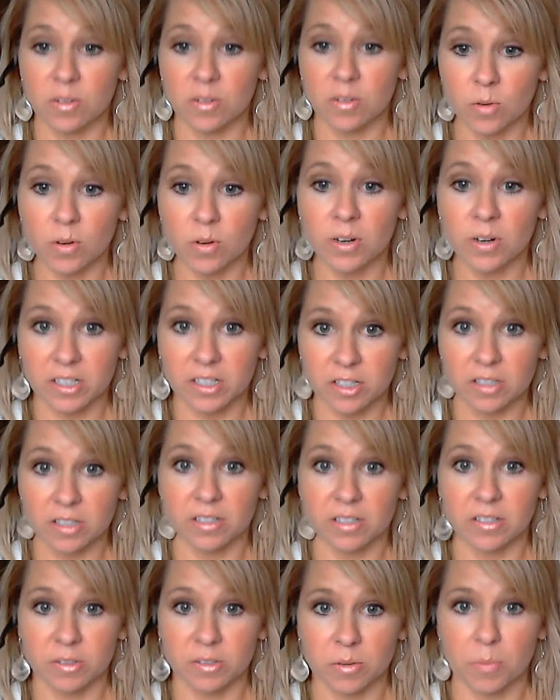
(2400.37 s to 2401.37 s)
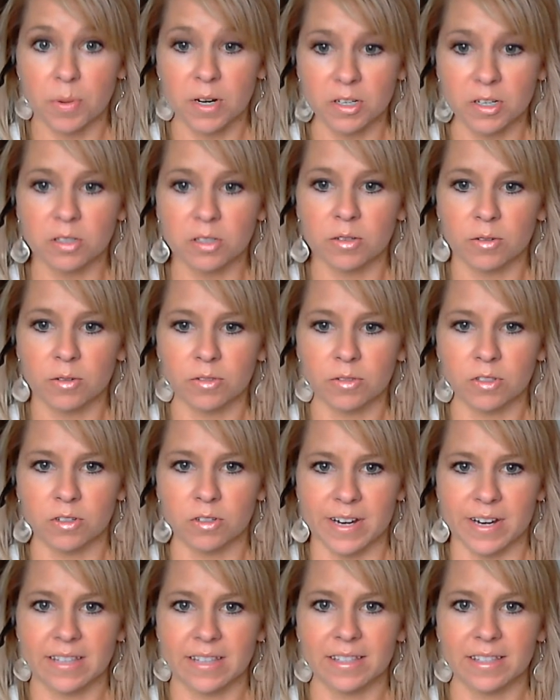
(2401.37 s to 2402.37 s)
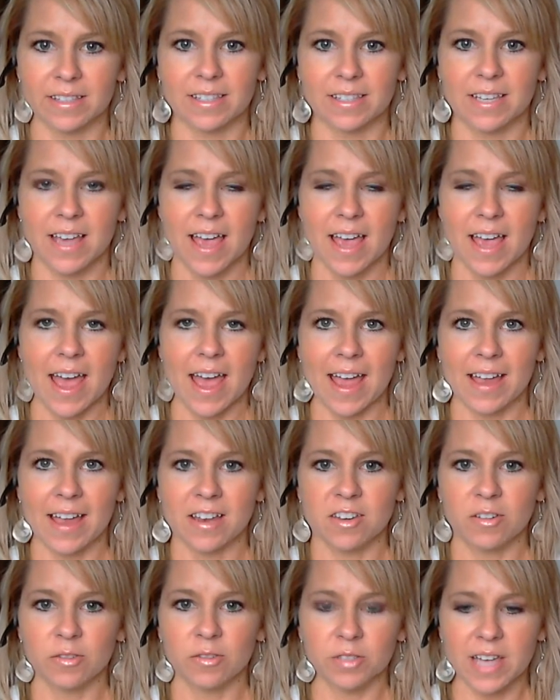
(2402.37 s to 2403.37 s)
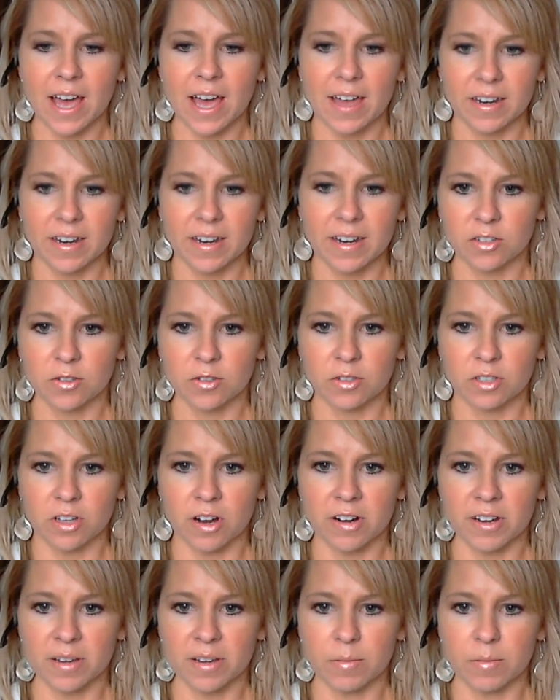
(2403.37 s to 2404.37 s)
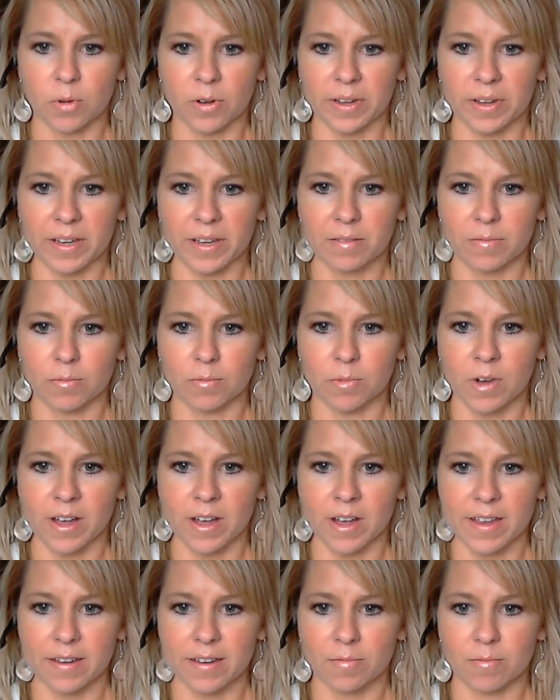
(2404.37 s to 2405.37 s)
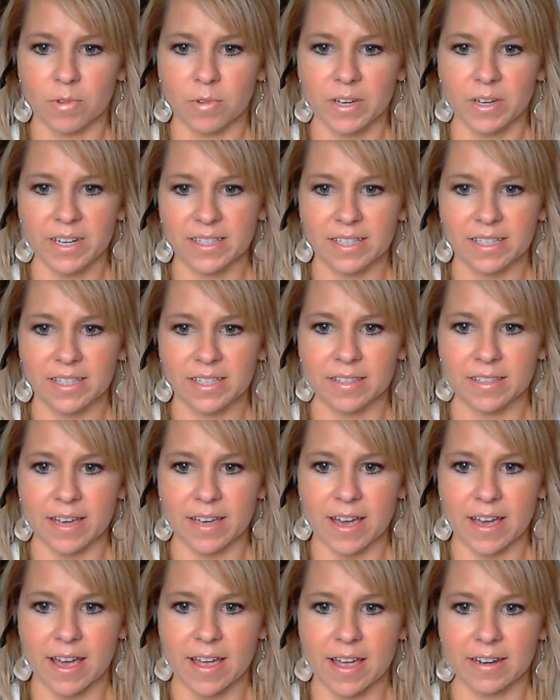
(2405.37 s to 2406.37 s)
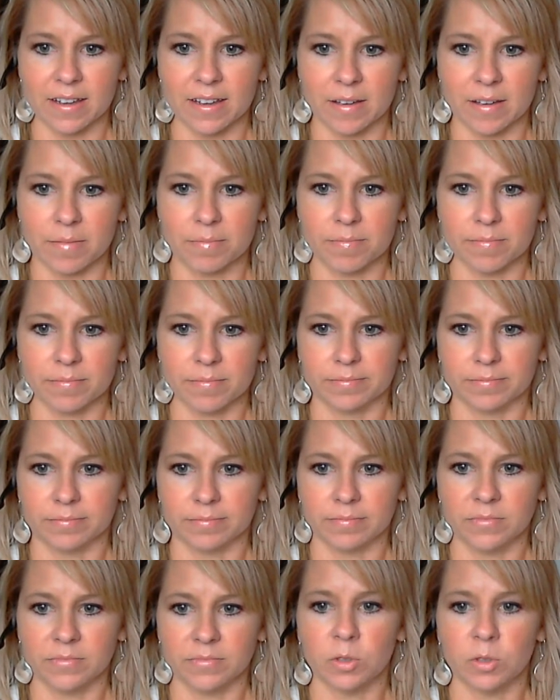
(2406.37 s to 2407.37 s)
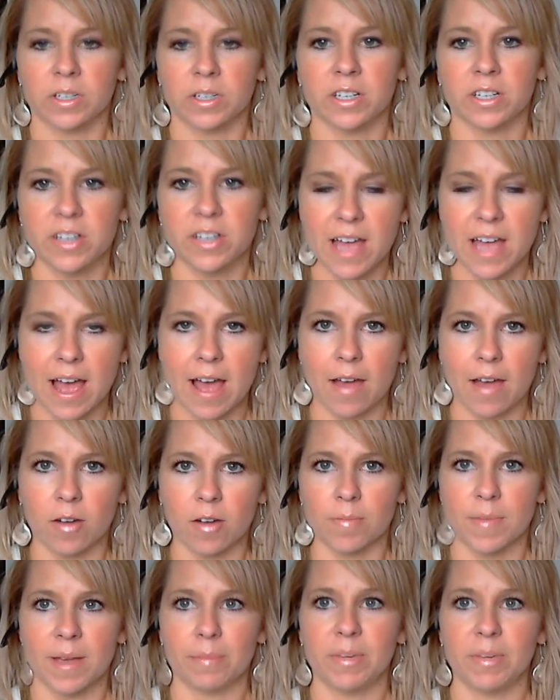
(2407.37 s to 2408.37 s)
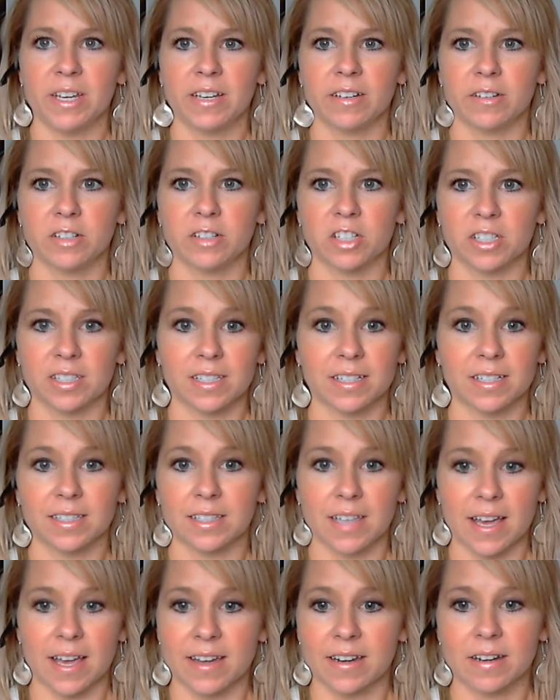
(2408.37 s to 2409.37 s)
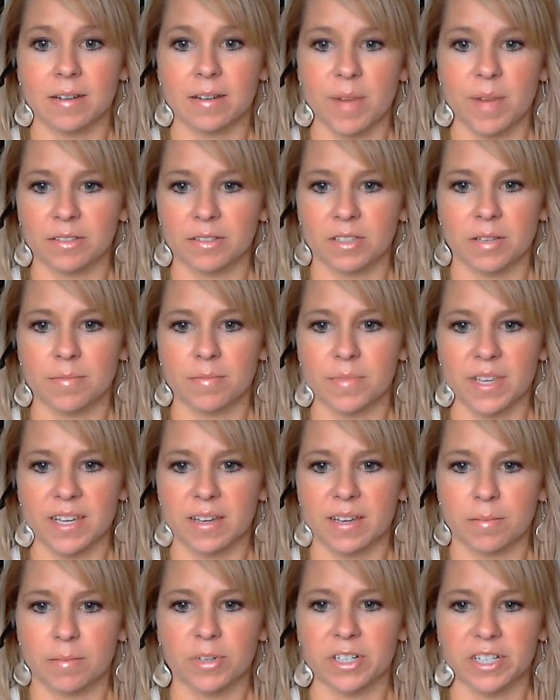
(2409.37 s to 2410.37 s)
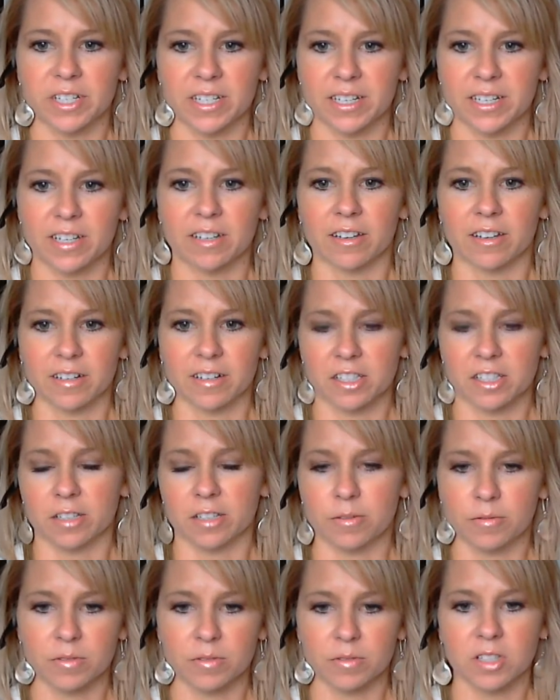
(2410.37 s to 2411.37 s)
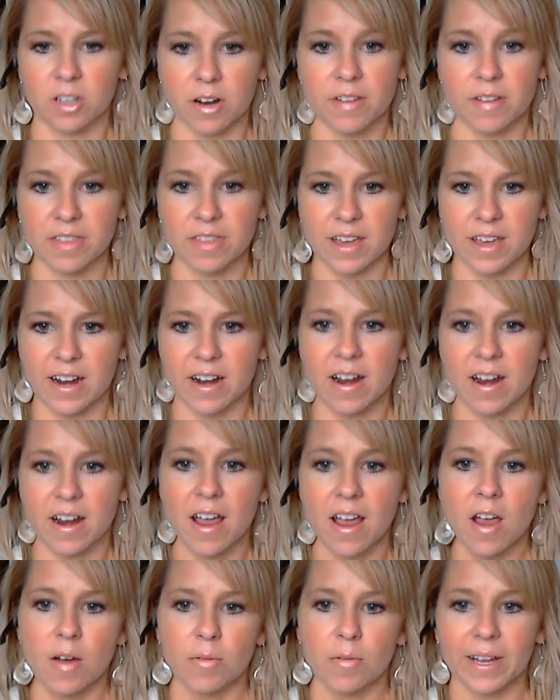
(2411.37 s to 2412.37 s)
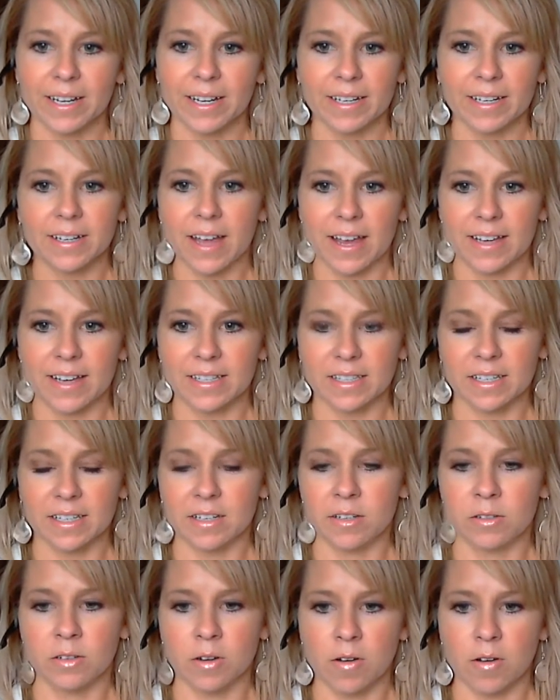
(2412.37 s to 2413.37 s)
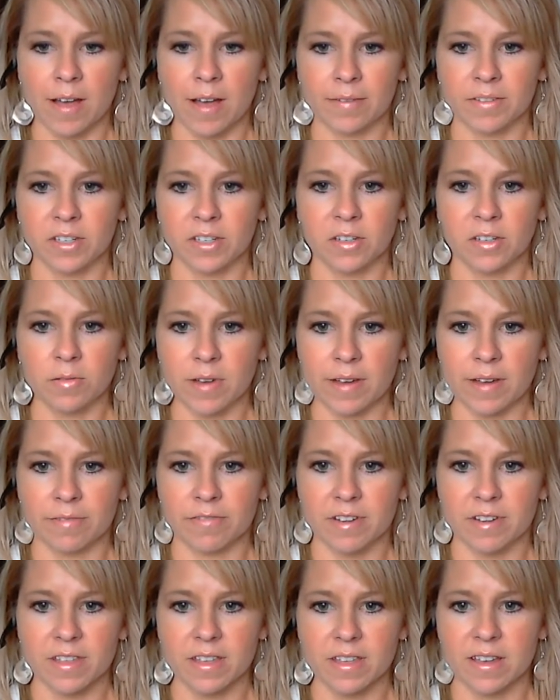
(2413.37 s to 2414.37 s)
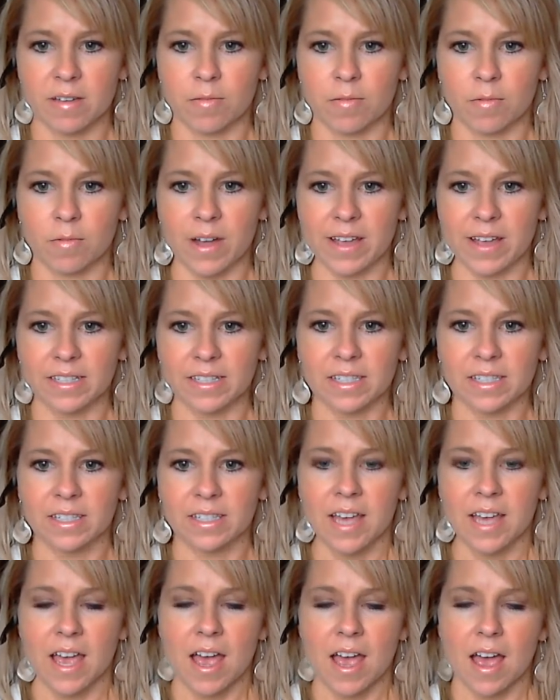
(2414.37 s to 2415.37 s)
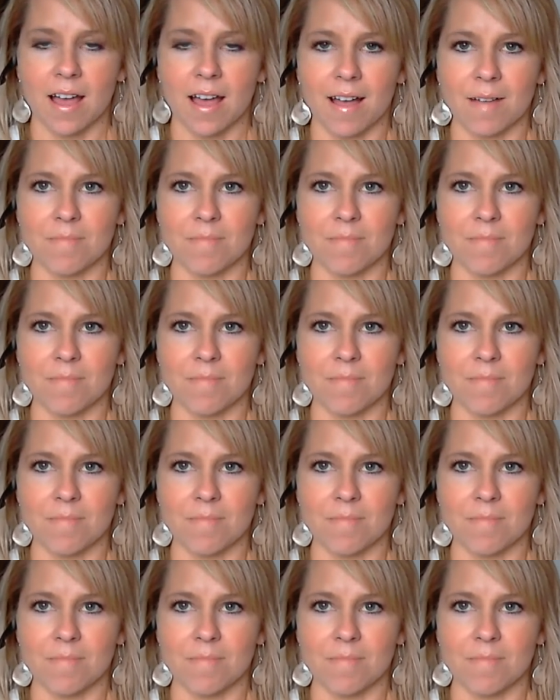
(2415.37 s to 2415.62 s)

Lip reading: your personal strengths, and use that as your starting point. What is it that you're good at, or maybe you're just excited about something in particular? So start there. Recognize that you don't have to do everything at once.